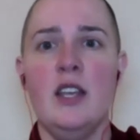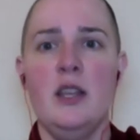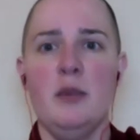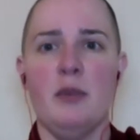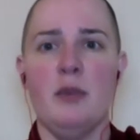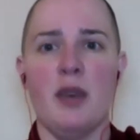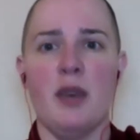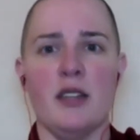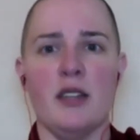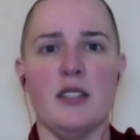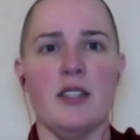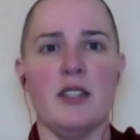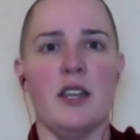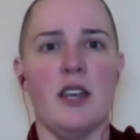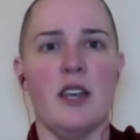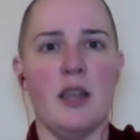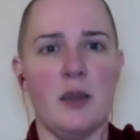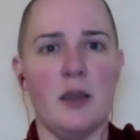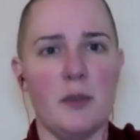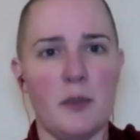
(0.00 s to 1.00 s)
but
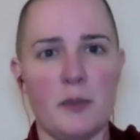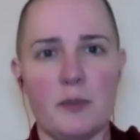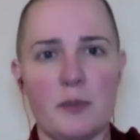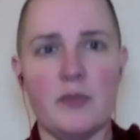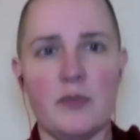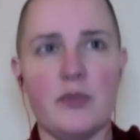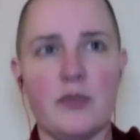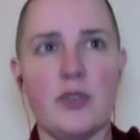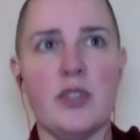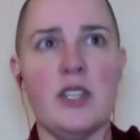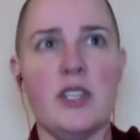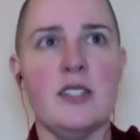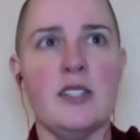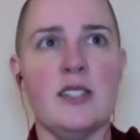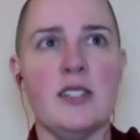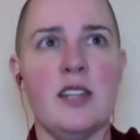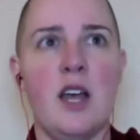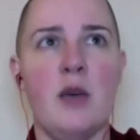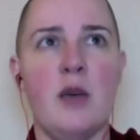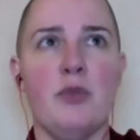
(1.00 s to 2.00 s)
uh, for the
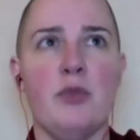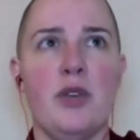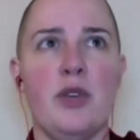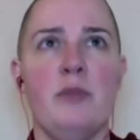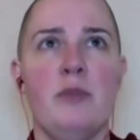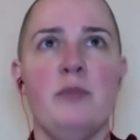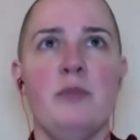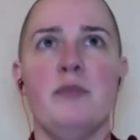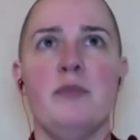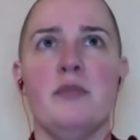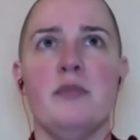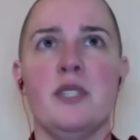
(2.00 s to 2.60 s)
Islam Rim